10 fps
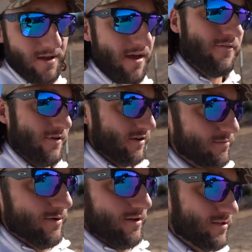ever
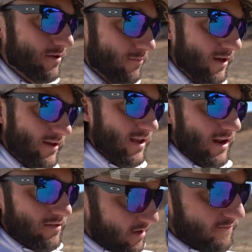experienced something like that,
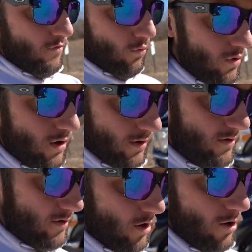except for
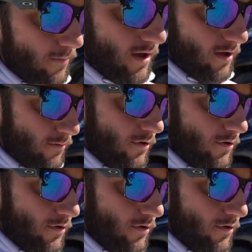one. Y'all met him